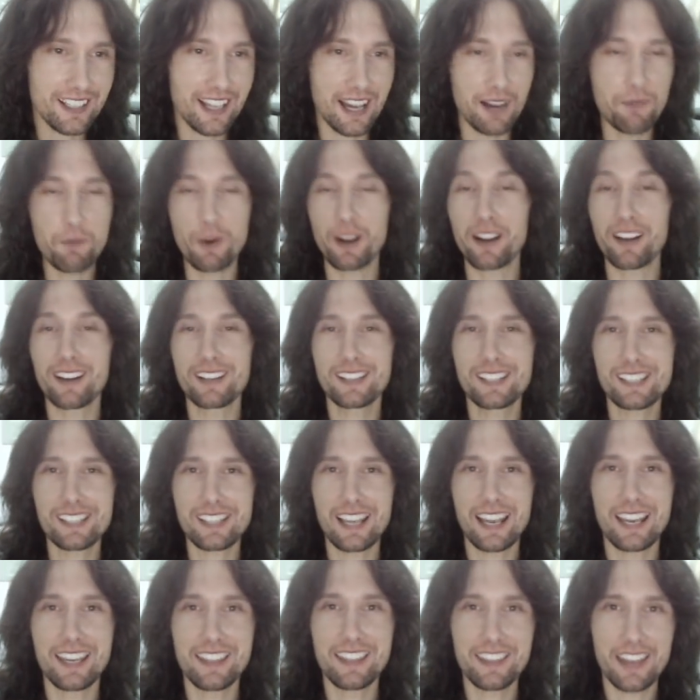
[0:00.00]
And when I
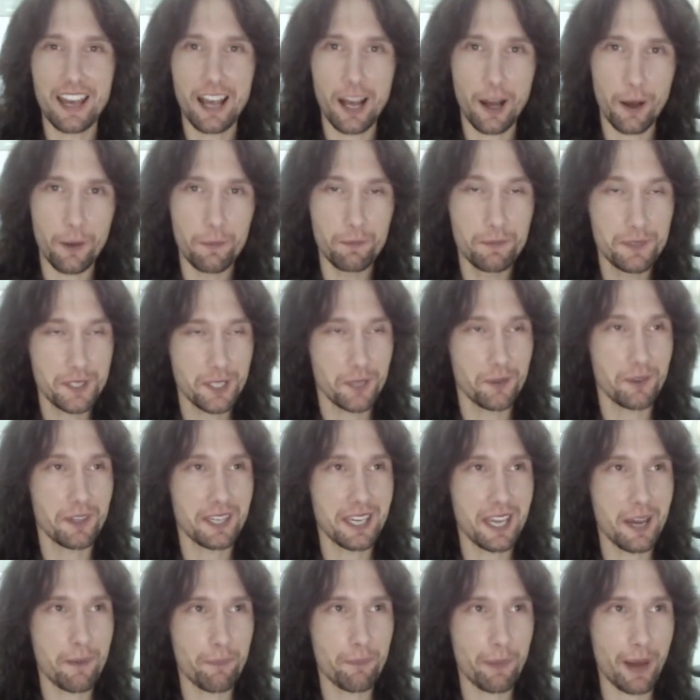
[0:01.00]
say that, I'm
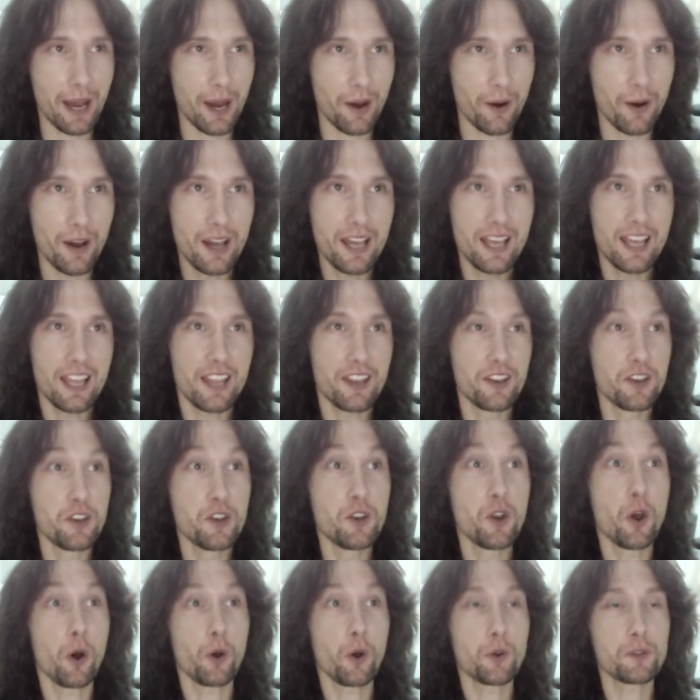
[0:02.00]
talking about
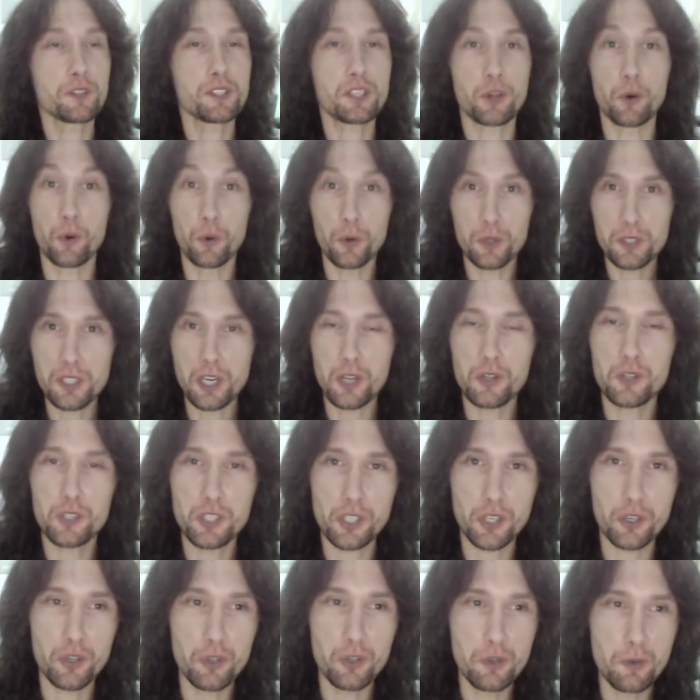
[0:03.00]
not
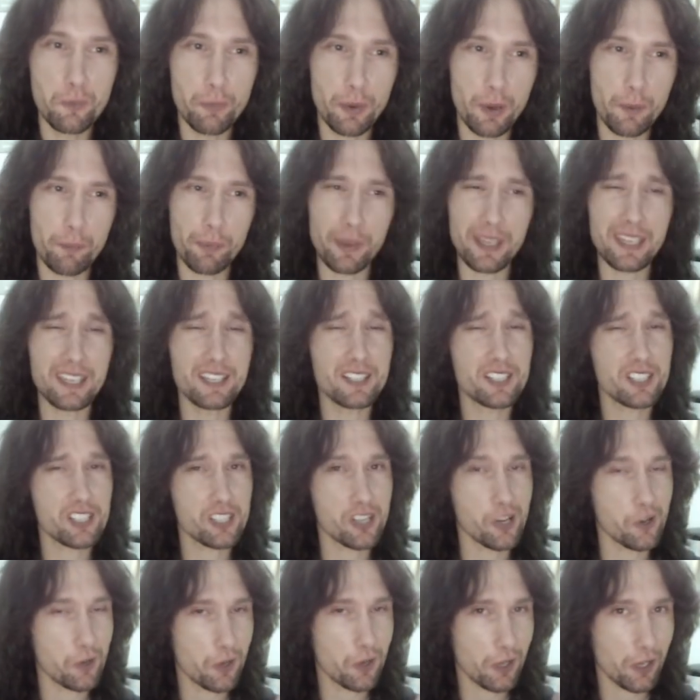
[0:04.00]
auto-tuned, but being
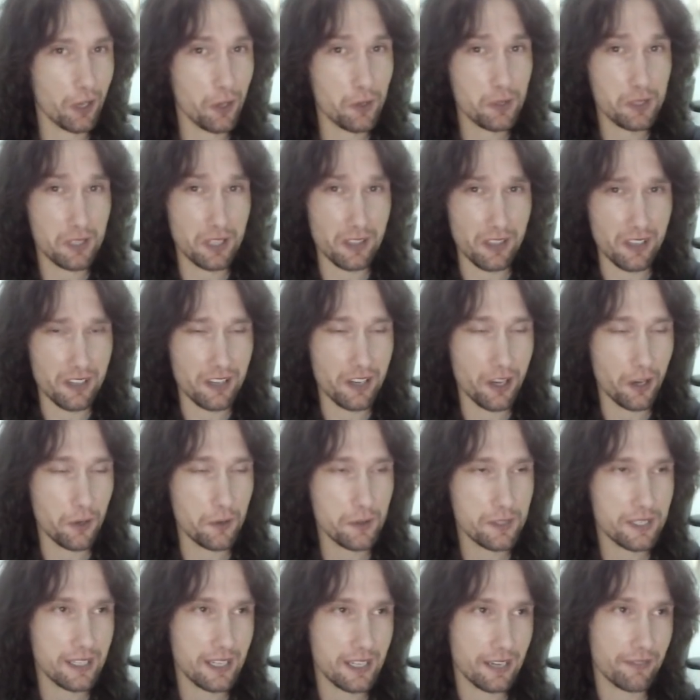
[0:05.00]
so close to the
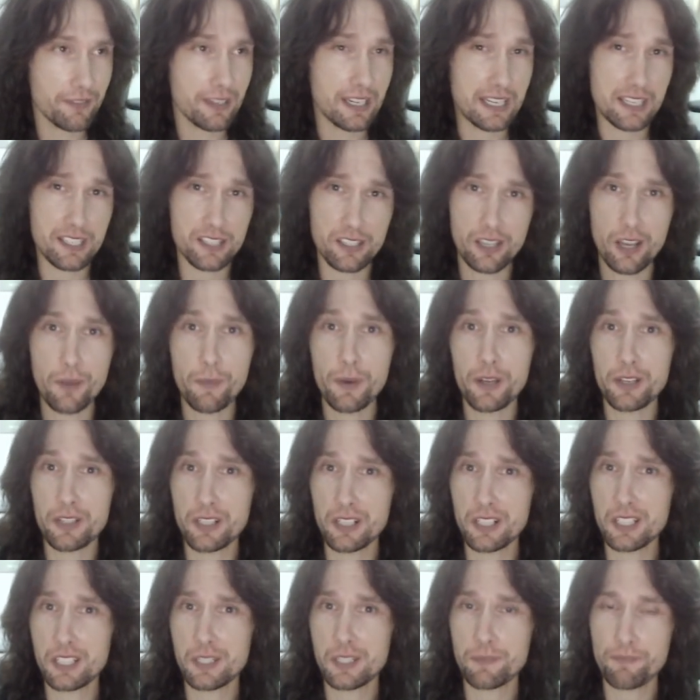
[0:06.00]
notes, giving it so much
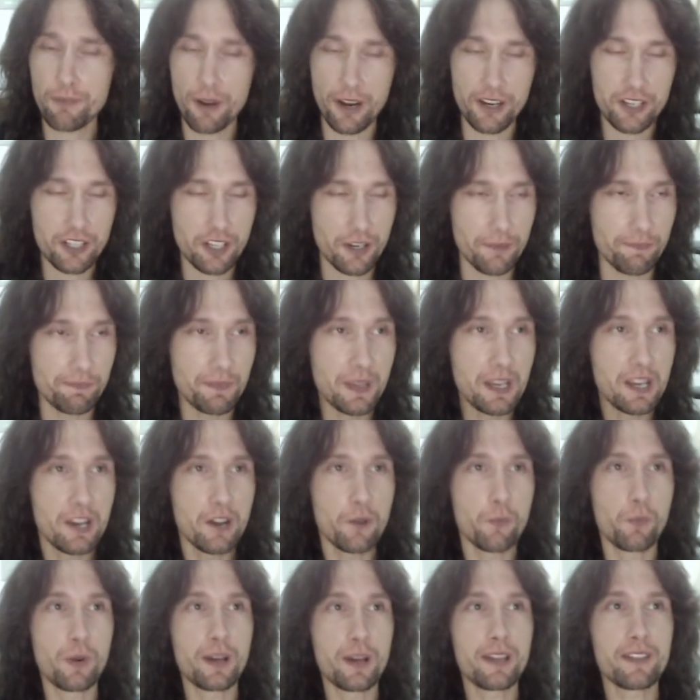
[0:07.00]
expression
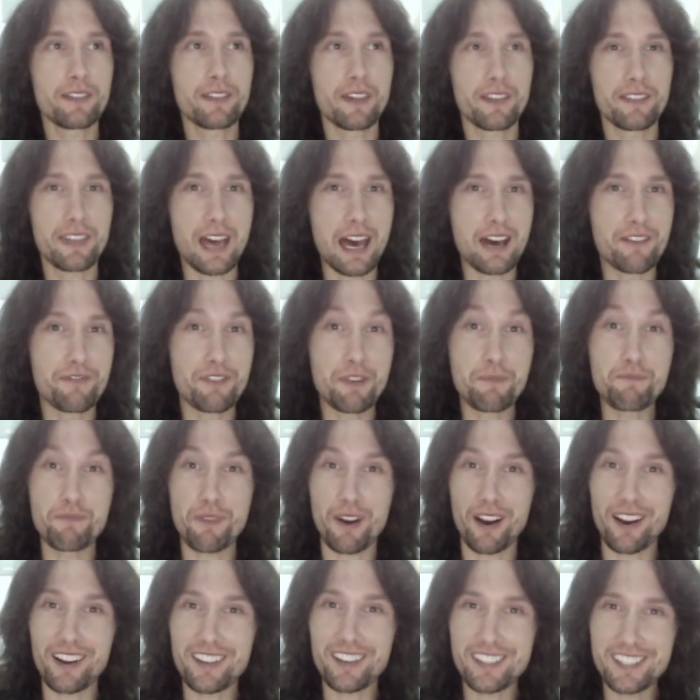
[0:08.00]
with that
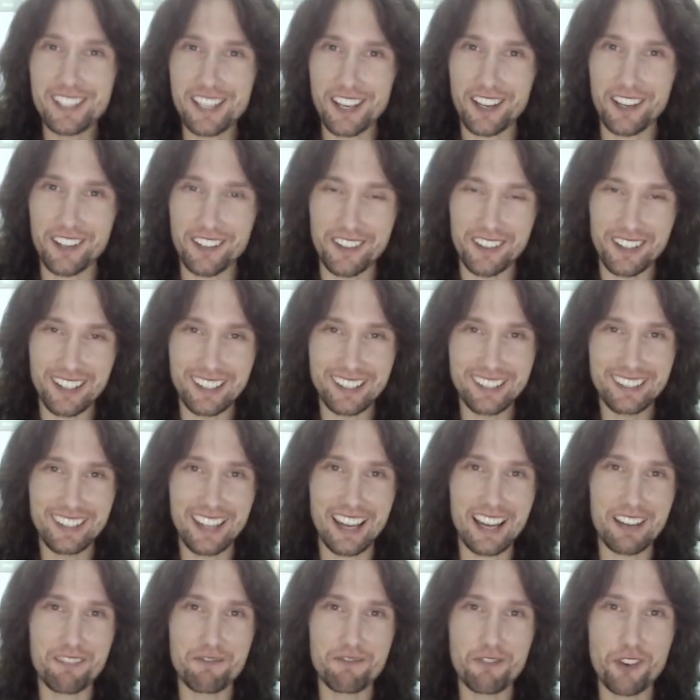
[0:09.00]
vibrato
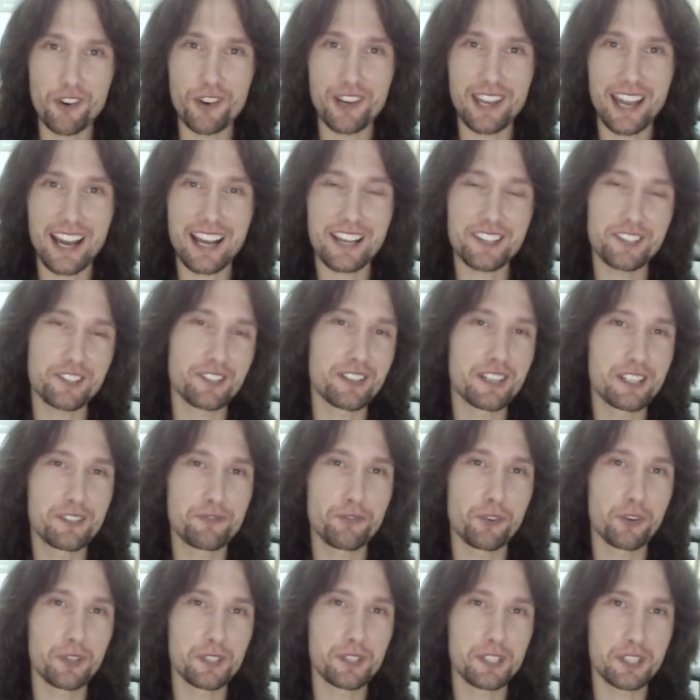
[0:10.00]
that Roy has on his
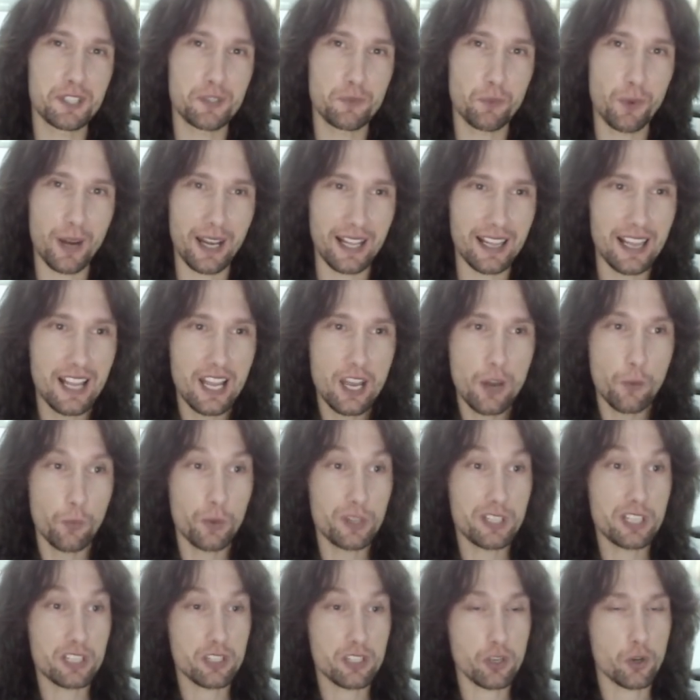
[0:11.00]
voice as well,
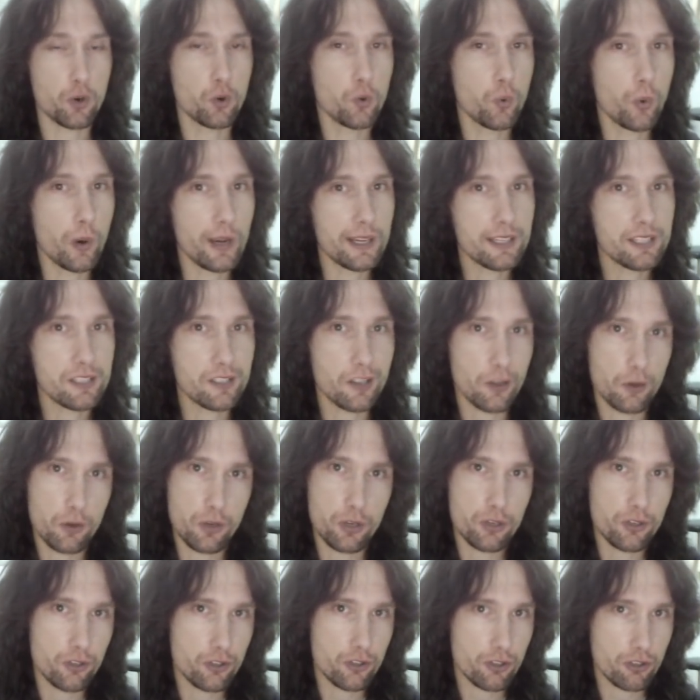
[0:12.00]
which is always so
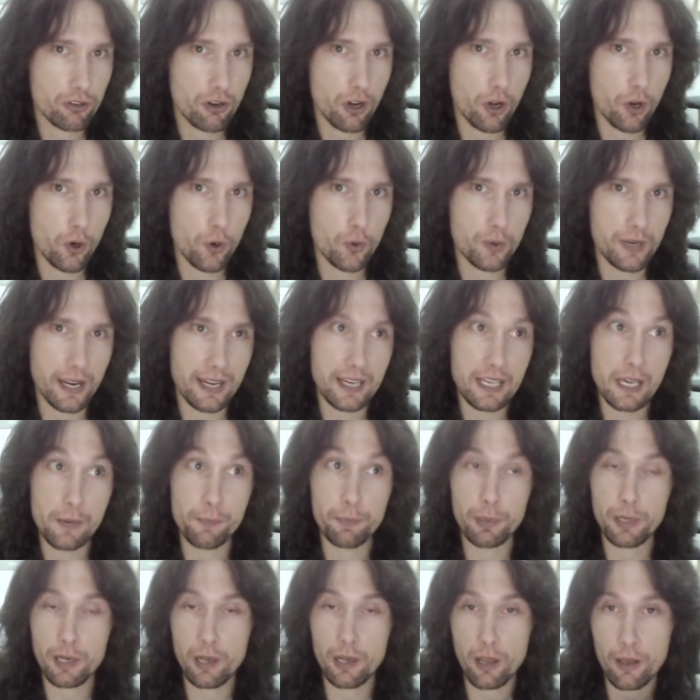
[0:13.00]
controlled. And he
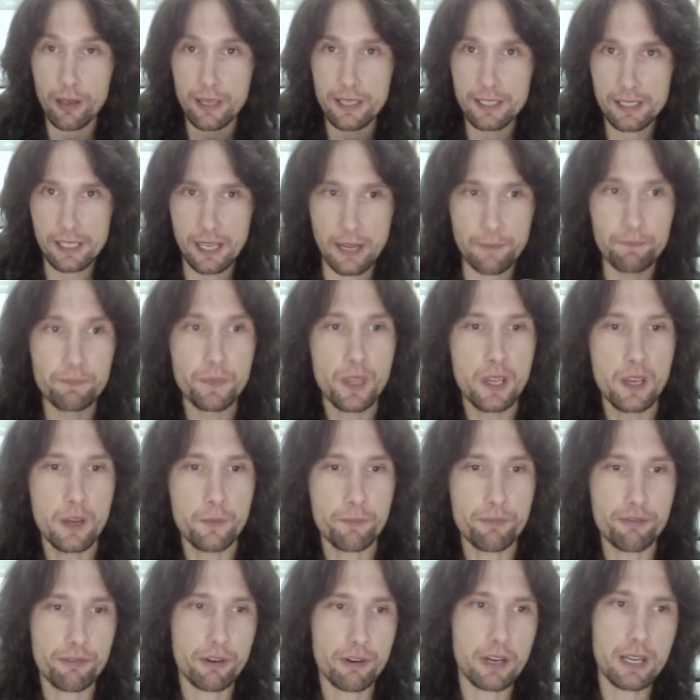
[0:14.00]
applies it
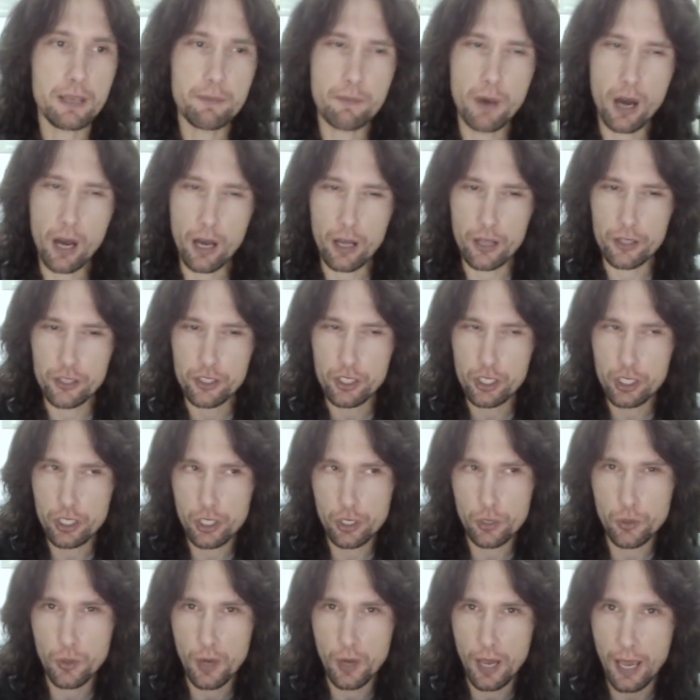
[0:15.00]
pretty much
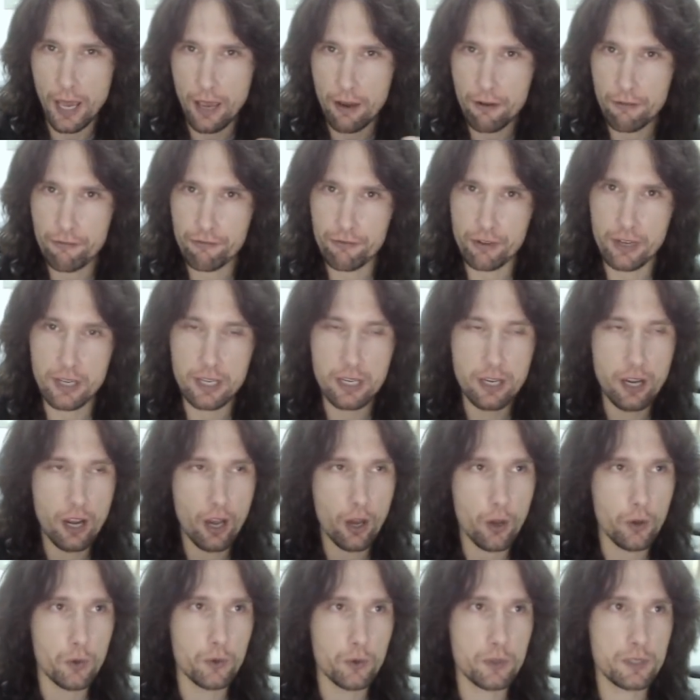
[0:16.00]
to every
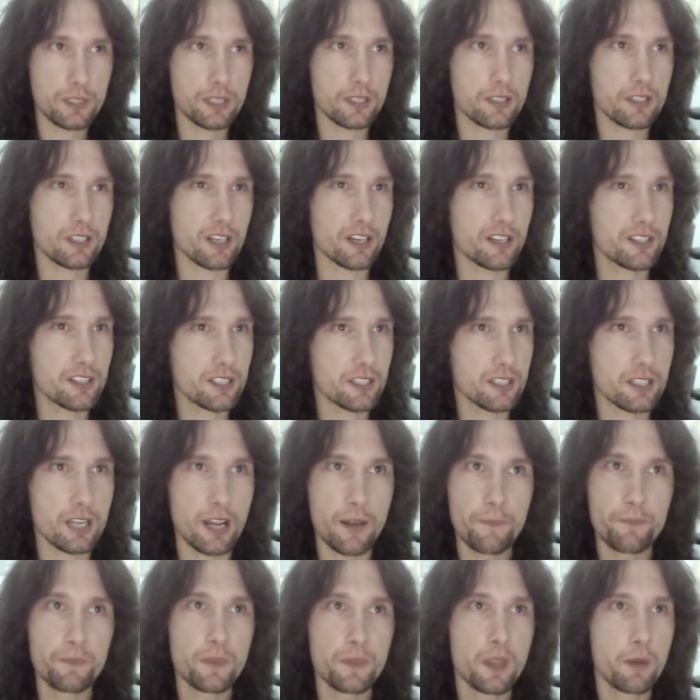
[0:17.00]
note to
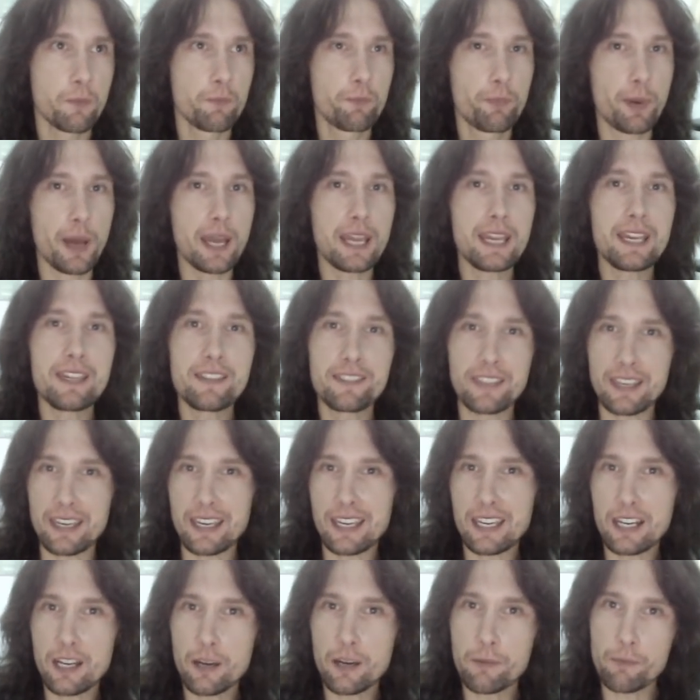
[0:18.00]
just bathe it
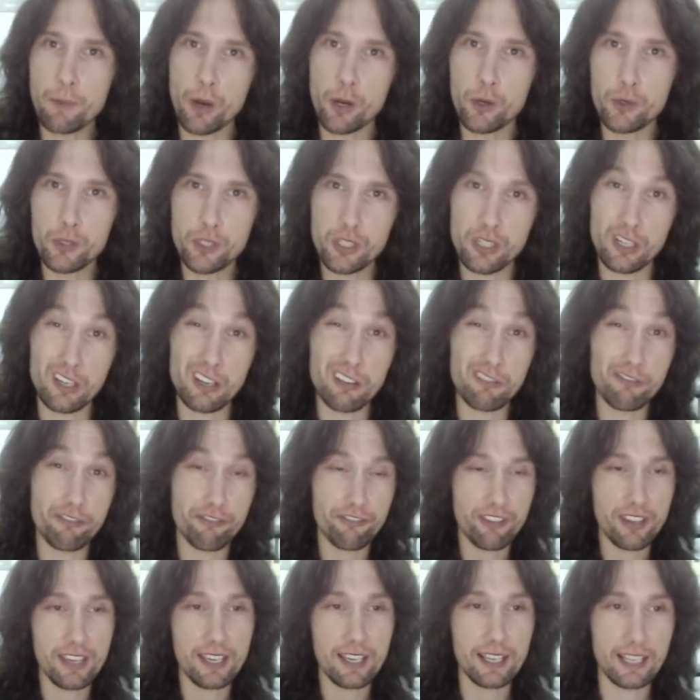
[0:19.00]
in emotion and
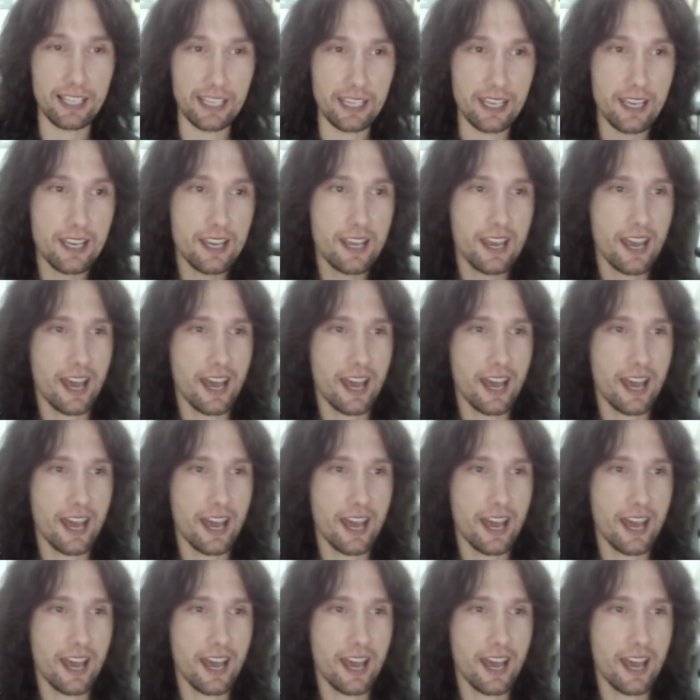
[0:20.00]
feeling.